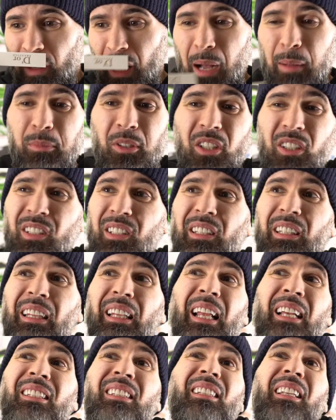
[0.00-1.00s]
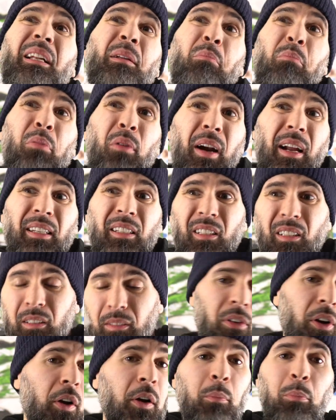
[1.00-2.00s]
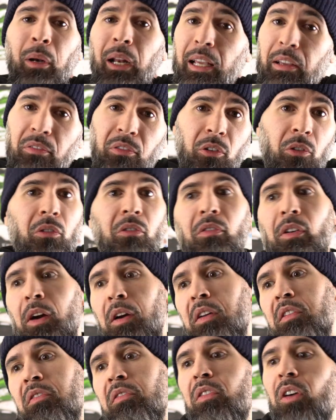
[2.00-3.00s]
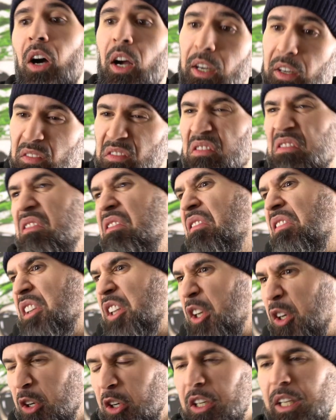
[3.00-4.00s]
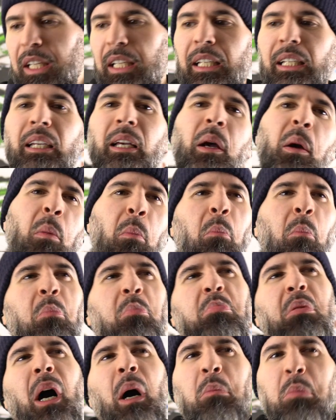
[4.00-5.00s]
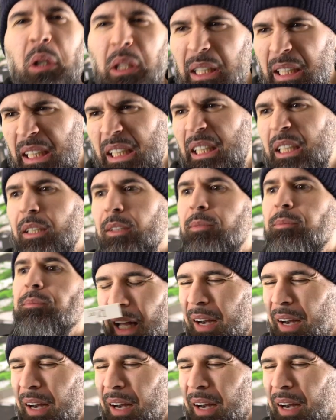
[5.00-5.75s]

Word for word: I'm just less than impressed. Very playful, very fun, flirty, bubbly.